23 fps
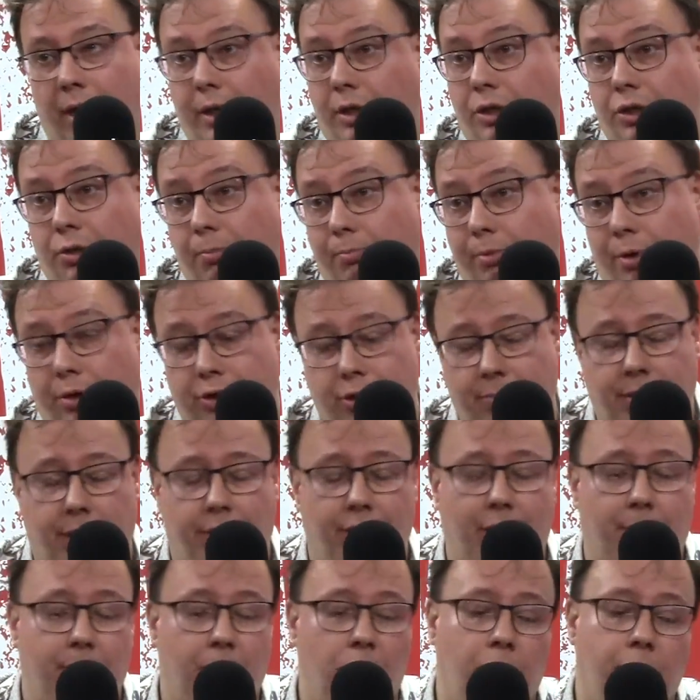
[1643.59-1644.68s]
and he should possibly
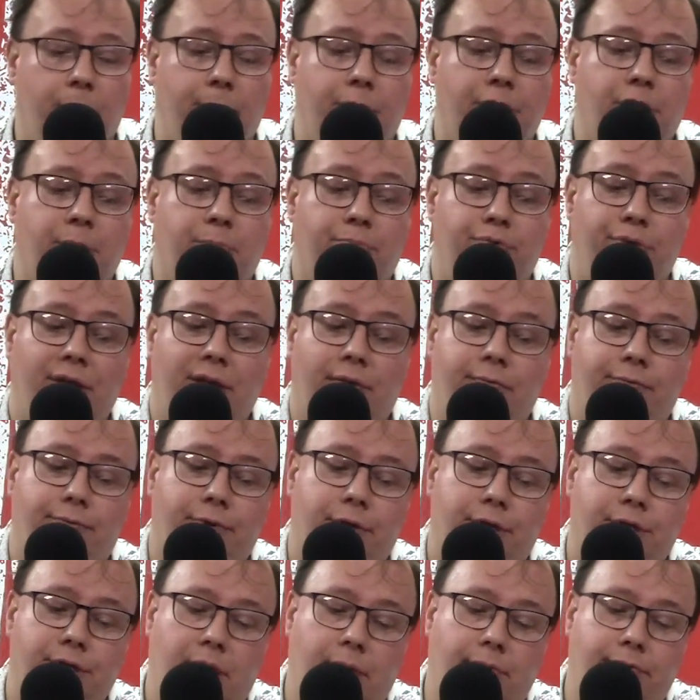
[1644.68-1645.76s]
grab another, but it's a brilliant
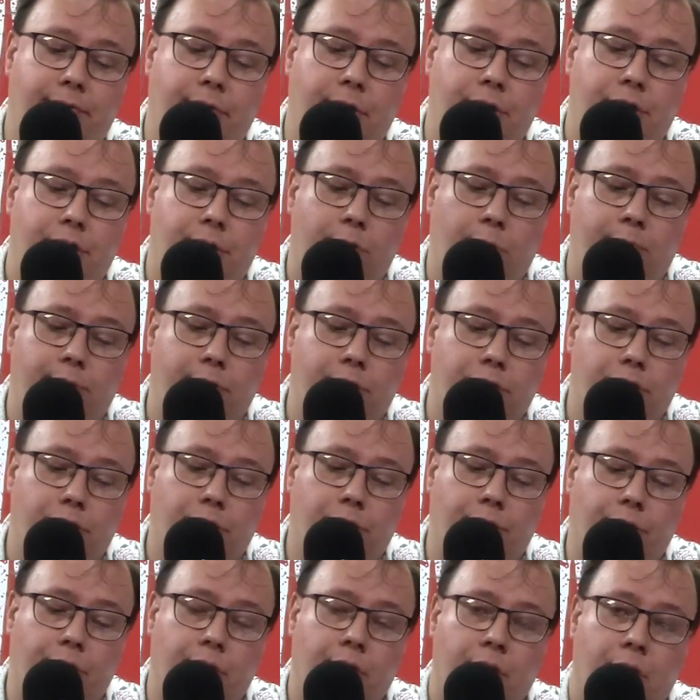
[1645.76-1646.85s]
first-time finish to open the
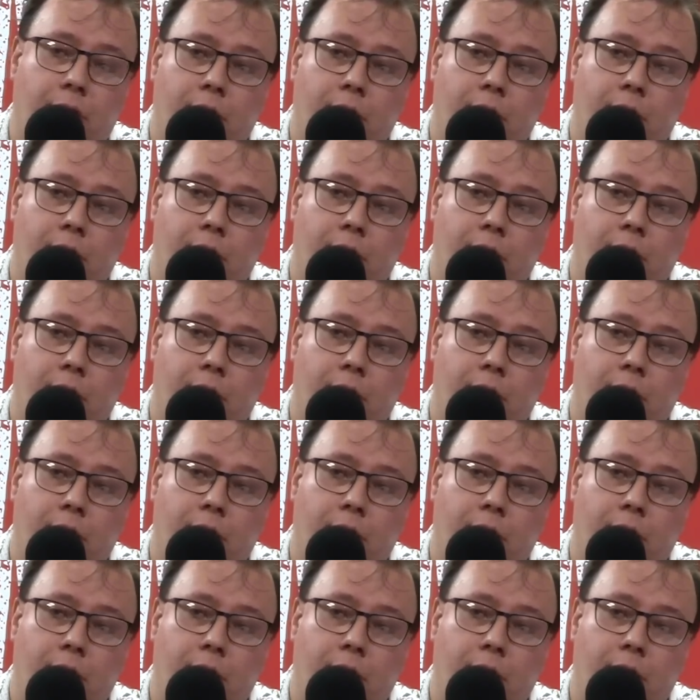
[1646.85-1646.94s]
scoring.